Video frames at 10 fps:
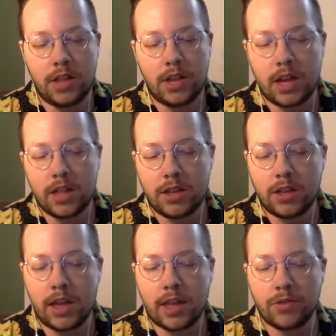that
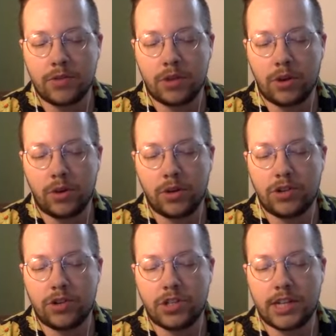Nathan gathered the
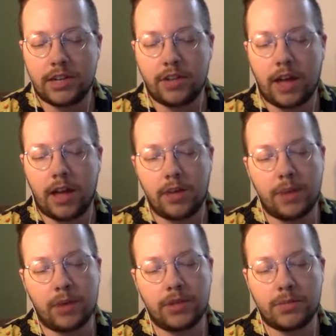courage to tell Dot
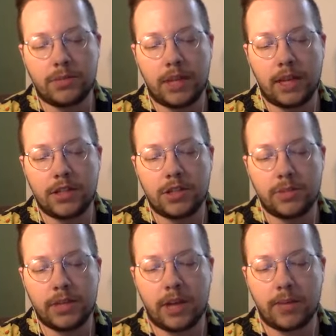about his plans to
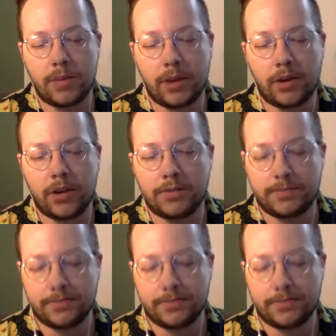become a parent.